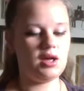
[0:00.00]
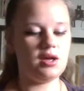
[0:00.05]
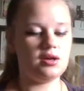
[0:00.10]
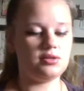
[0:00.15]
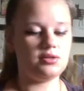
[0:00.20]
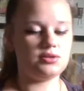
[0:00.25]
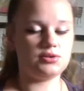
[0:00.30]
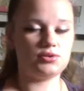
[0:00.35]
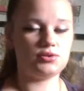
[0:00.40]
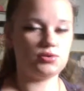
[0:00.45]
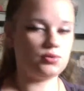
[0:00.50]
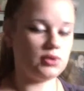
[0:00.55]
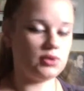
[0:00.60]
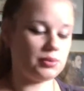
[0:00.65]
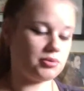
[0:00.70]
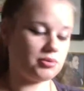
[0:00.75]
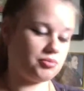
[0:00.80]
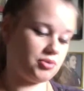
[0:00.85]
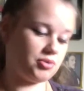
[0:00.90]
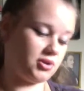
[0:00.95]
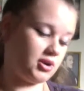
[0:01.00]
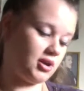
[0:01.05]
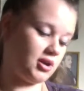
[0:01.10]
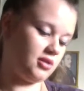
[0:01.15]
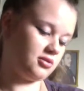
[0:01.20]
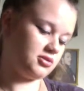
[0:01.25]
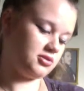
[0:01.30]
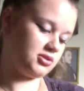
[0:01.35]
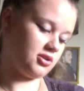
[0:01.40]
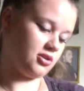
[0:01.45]
The two leopard print
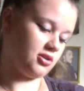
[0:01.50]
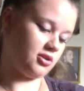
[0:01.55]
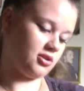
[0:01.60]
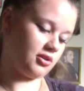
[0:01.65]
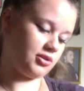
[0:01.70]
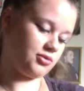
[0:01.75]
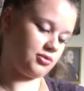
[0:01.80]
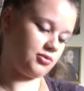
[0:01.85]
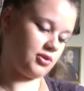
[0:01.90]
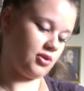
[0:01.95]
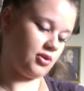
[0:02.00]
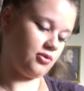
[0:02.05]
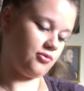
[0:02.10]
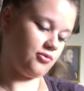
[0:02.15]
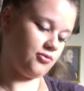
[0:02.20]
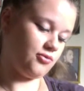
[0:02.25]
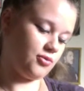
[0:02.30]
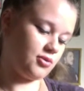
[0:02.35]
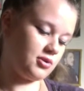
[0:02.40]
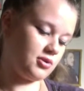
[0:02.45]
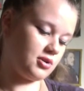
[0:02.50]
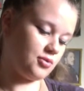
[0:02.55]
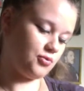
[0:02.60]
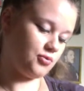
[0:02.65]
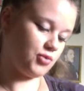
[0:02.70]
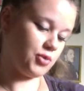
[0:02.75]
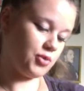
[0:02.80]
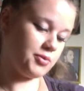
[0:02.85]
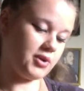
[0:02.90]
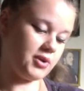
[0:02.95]
colors are 304
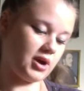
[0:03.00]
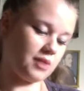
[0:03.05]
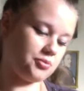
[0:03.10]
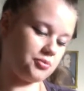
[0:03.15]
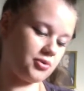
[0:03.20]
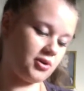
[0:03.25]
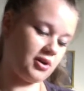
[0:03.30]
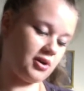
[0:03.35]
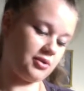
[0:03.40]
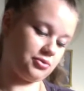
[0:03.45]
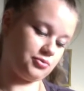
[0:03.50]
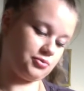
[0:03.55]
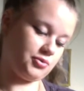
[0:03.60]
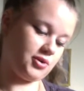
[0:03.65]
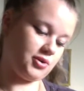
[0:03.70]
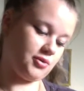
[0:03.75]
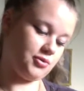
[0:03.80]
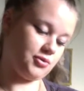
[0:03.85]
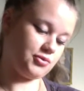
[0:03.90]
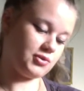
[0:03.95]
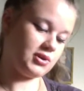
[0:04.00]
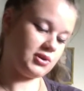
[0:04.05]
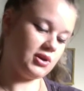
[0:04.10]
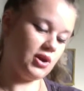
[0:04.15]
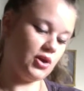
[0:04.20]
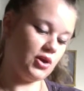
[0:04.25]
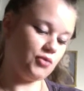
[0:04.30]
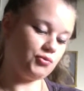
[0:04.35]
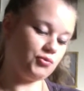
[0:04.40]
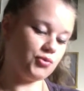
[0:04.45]
Ruby Opera and 303
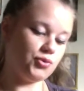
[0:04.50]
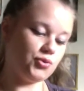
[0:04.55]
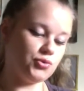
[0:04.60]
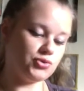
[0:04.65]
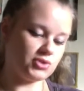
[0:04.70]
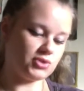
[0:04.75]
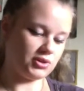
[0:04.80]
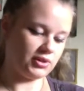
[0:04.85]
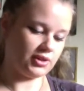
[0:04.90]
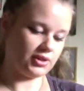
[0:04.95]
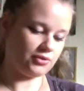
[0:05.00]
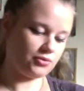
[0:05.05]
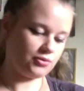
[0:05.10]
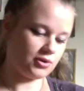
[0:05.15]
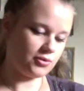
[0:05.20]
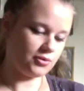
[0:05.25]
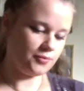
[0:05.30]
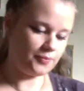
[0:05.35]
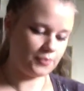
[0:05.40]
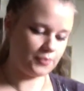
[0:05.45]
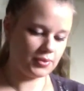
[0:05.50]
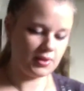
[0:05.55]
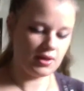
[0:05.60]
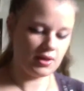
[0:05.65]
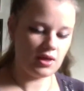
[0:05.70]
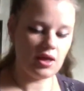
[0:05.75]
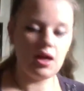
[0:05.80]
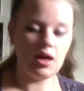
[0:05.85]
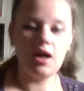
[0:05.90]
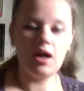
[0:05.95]
Rouge Allegro.
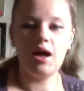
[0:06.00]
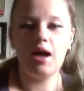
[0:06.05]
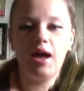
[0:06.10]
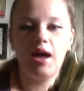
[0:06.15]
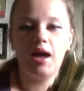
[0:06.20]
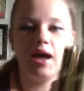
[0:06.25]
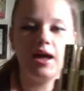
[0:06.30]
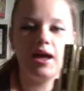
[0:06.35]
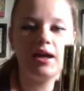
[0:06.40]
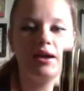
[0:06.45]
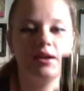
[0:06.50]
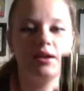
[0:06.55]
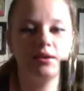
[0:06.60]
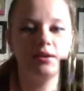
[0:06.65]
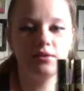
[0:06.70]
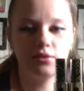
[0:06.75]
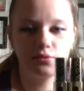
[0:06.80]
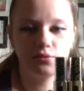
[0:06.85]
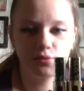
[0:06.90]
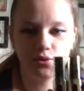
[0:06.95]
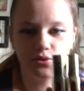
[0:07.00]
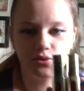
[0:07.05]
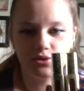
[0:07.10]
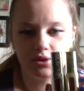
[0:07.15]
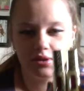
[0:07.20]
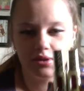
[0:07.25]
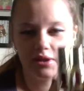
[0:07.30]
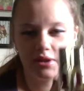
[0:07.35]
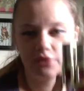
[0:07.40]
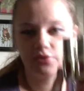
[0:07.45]
And the Rouge
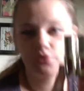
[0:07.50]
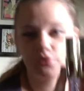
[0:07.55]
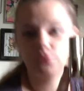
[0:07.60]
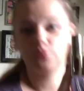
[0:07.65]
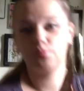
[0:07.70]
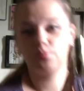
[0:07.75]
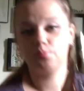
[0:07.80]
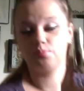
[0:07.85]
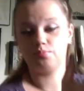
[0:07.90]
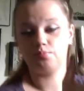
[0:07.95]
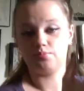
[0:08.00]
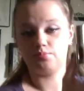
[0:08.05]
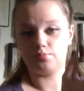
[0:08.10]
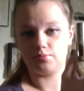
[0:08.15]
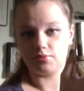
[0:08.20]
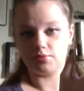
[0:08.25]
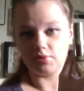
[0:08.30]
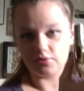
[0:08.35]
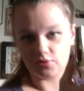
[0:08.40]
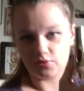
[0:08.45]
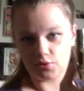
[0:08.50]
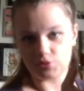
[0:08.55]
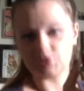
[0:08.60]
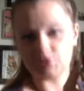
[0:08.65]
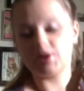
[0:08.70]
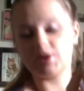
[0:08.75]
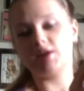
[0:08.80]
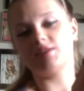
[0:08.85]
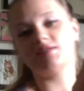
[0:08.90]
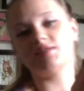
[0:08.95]
Allegro, you of course
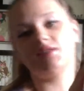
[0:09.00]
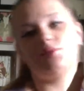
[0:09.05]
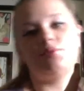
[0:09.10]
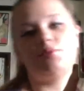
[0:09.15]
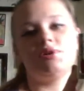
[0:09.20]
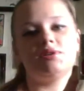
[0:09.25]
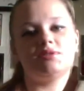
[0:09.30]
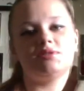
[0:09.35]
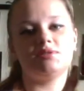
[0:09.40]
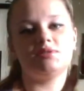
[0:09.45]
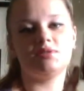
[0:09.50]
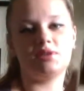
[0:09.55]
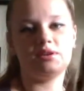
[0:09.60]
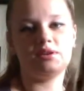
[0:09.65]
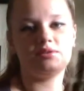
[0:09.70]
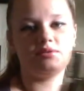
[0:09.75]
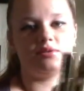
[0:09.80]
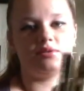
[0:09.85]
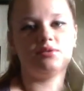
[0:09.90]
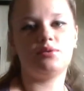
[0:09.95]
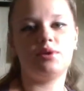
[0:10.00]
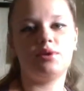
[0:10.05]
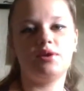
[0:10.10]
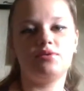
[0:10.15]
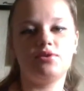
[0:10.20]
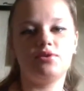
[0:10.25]
can't see because I don't have